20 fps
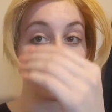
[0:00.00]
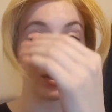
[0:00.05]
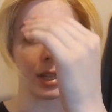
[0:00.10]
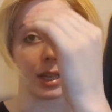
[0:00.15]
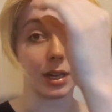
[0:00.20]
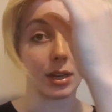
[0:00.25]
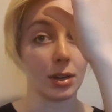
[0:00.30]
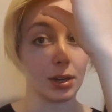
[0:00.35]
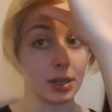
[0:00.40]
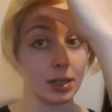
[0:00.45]

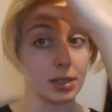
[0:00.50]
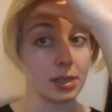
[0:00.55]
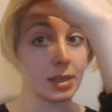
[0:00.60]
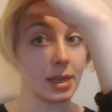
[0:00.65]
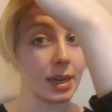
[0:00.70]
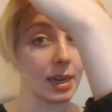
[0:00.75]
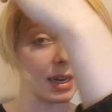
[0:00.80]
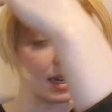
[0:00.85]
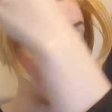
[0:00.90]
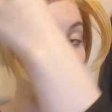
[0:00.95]
Like you can
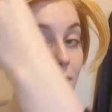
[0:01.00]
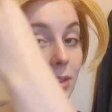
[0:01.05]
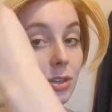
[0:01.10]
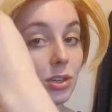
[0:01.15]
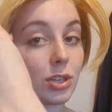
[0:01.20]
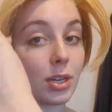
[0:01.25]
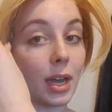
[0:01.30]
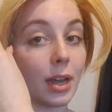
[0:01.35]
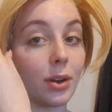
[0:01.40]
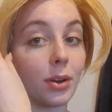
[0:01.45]
see the
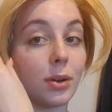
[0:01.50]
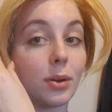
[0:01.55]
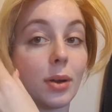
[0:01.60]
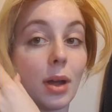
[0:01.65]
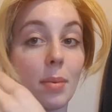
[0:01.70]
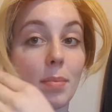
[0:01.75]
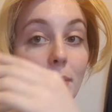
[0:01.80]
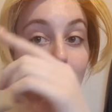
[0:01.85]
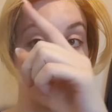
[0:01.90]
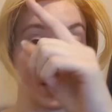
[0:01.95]
shadow.
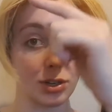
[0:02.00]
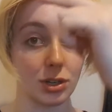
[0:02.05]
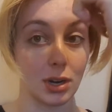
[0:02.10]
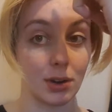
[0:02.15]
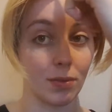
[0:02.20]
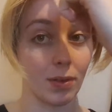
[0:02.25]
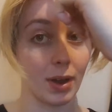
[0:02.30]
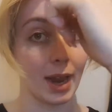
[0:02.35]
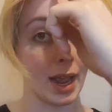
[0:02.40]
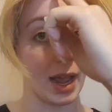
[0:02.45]
Imagine
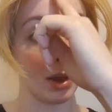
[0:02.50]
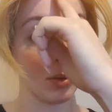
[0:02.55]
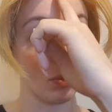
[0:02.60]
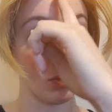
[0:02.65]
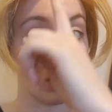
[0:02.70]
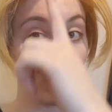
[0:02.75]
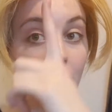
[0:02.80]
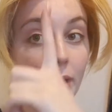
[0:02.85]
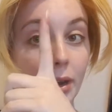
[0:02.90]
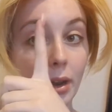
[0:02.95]
if I had
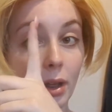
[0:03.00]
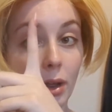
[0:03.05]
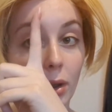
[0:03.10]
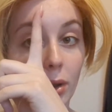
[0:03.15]
one